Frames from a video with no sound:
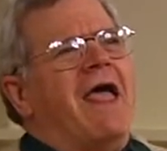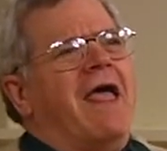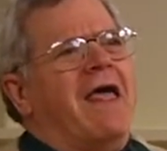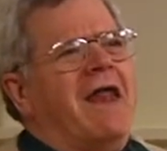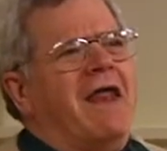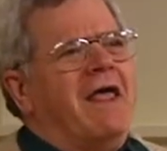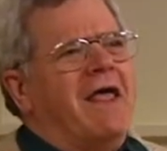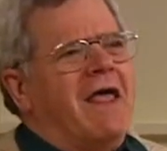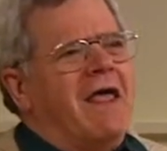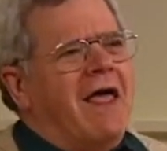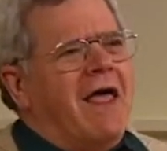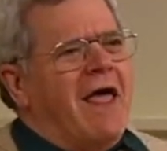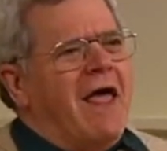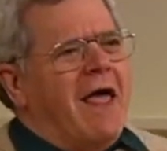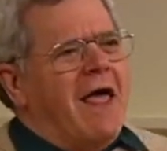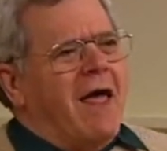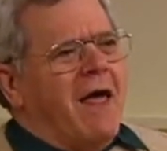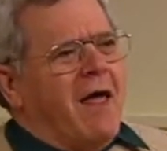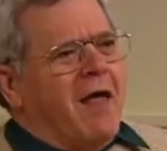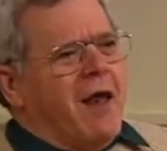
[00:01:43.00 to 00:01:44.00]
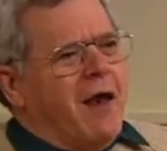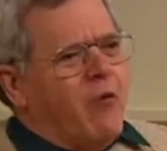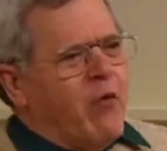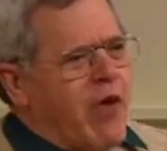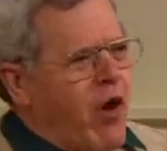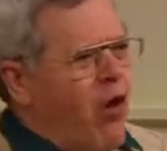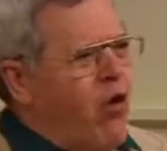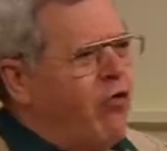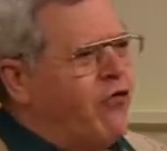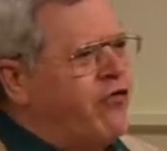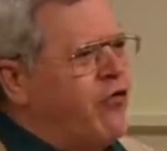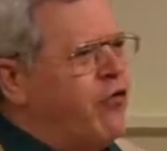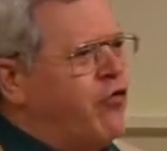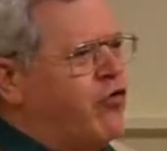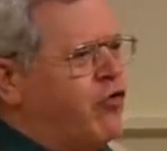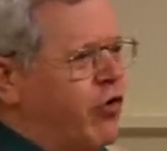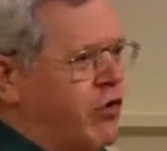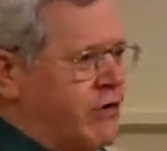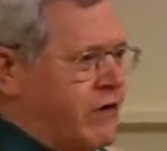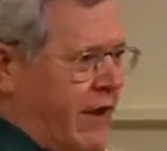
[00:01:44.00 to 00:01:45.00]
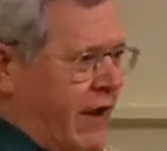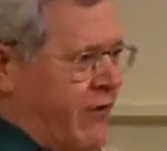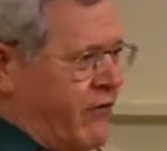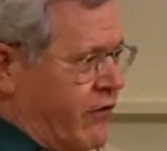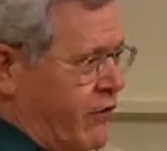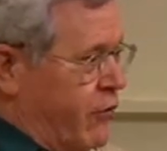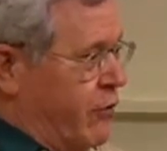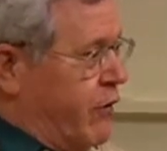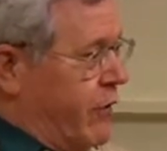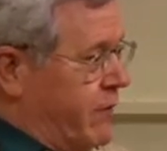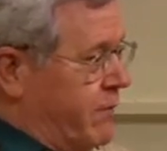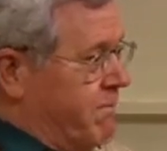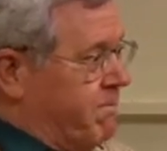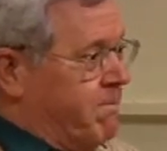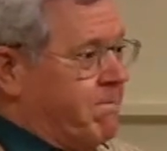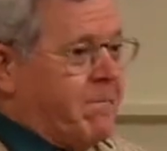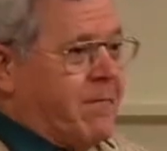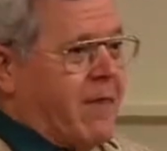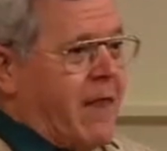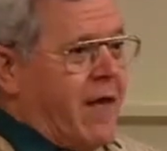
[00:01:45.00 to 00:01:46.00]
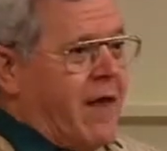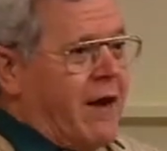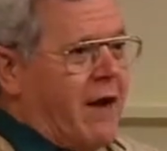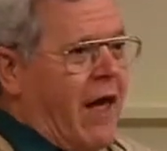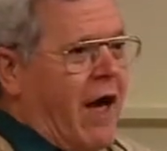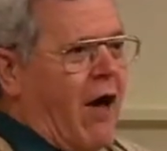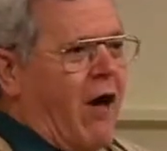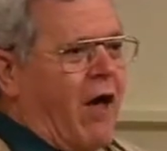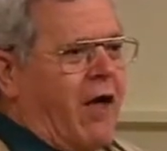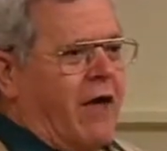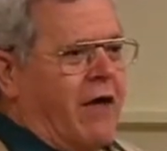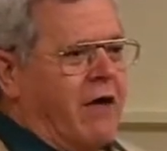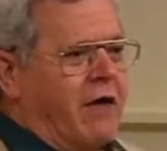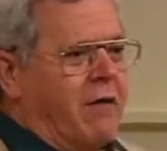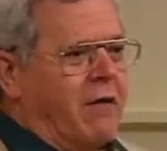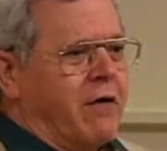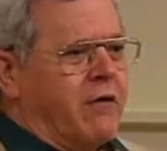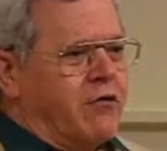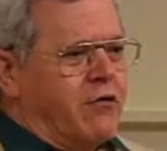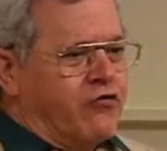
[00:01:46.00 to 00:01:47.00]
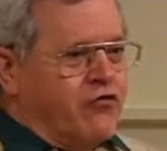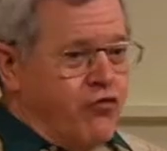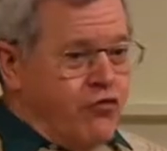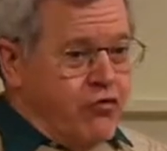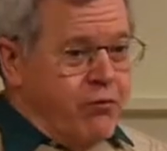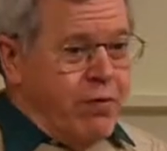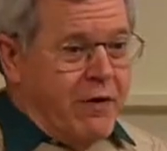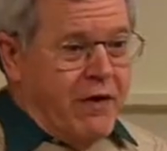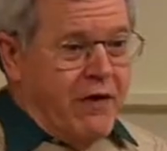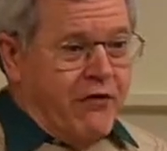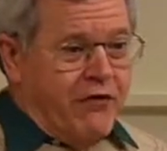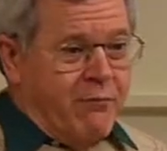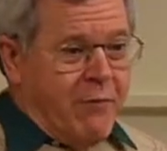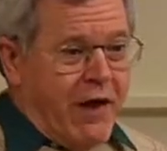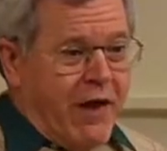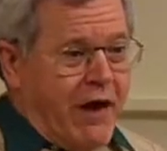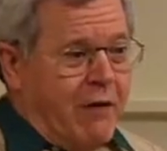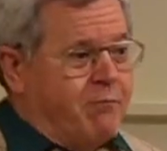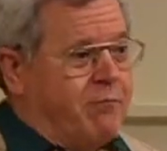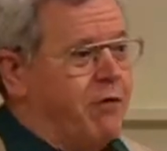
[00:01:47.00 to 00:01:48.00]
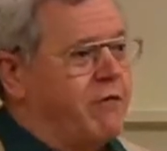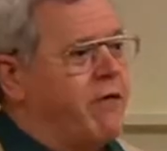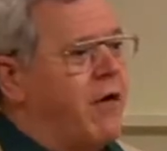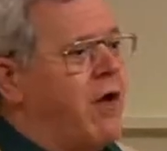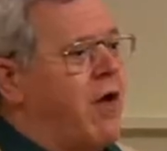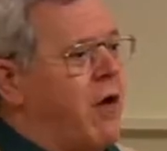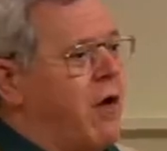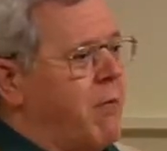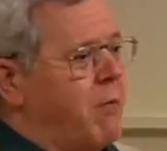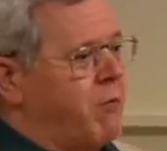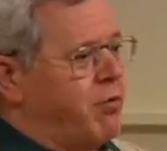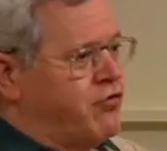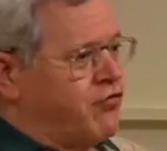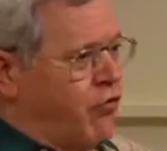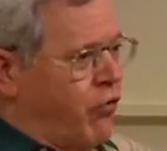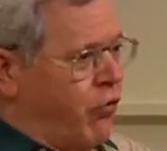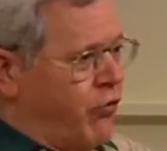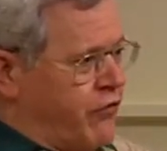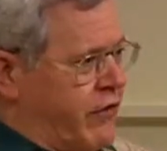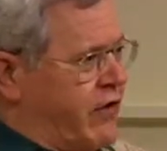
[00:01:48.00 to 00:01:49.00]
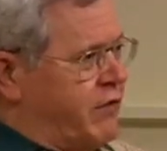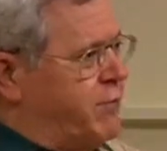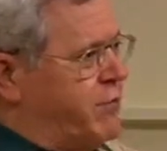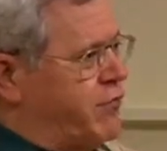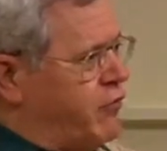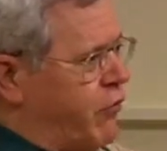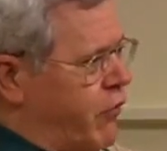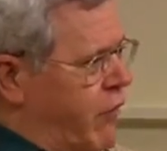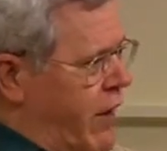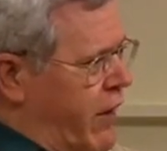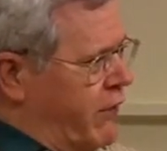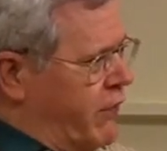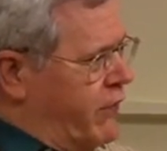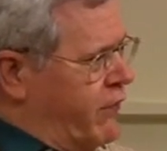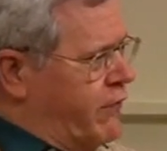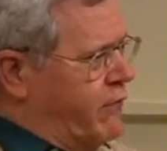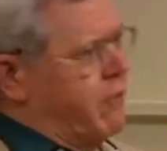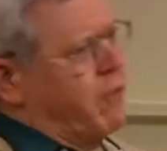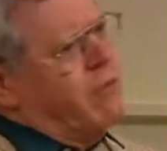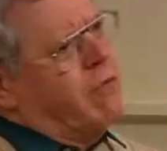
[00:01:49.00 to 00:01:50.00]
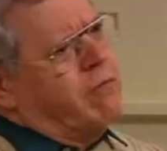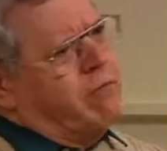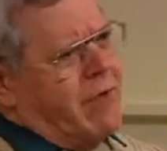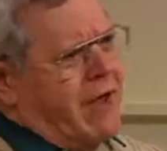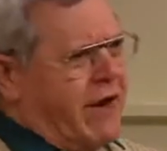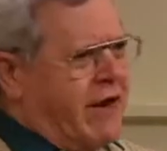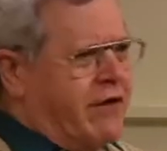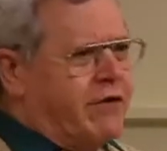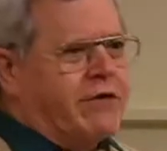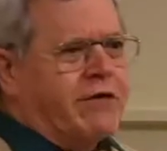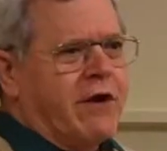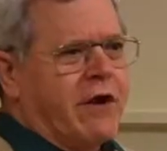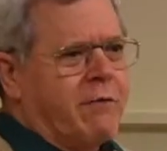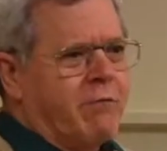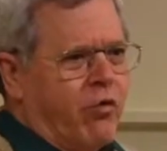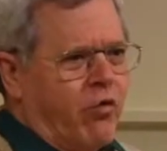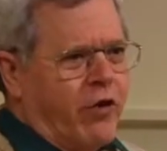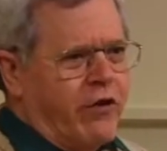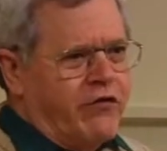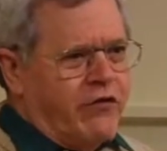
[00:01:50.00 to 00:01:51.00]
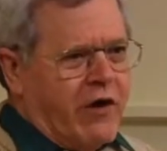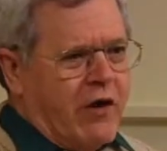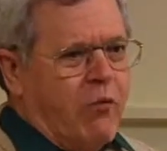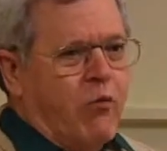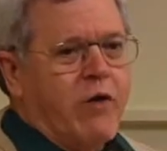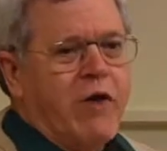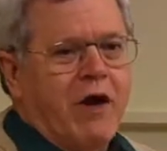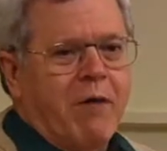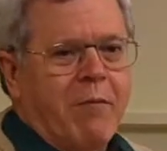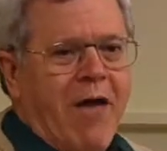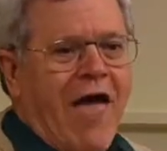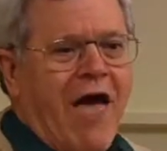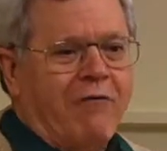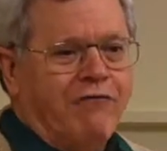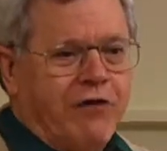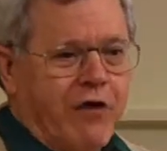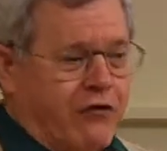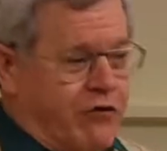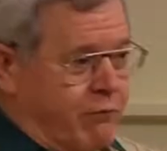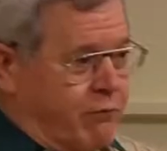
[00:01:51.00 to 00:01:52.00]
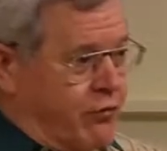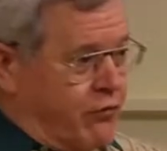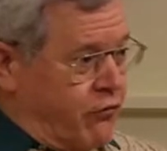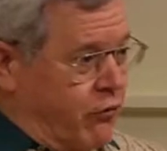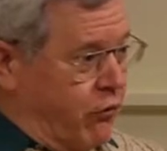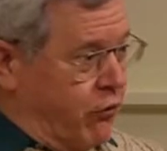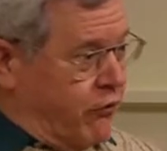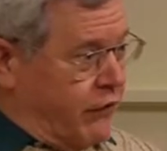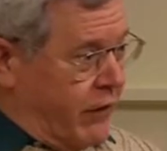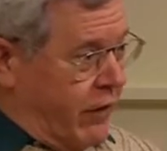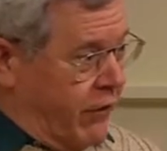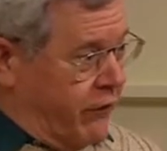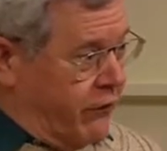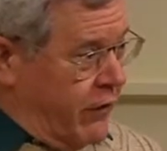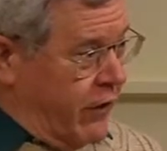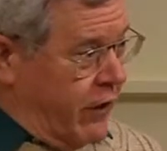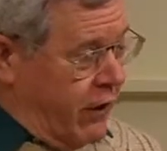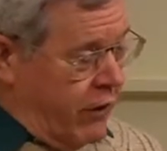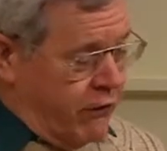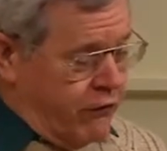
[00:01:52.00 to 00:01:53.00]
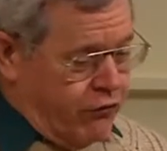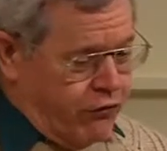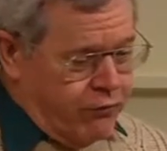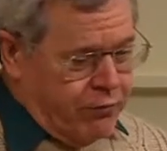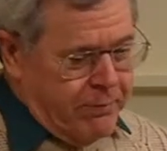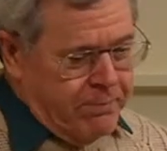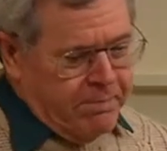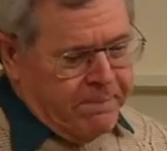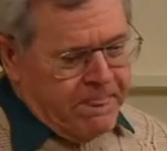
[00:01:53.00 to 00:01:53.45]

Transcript: And we also cooked as a unit. Now, a troop is made up of patrols. Each patrol has about 8 to 10 boys in it. We had half a dozen patrols in our troop.